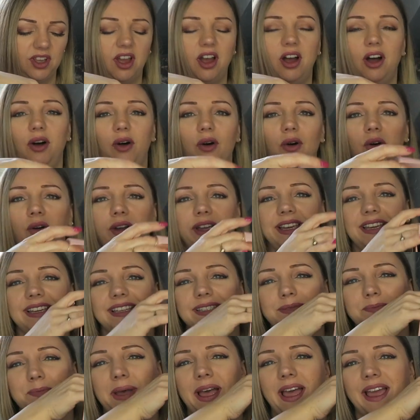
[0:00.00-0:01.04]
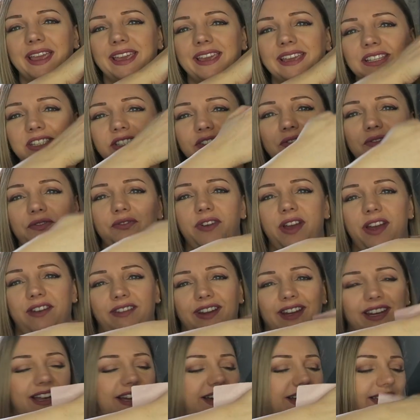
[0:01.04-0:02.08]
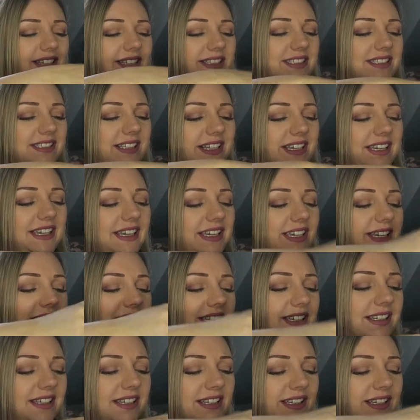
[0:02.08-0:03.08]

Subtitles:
Oh, it is packaged very nicely.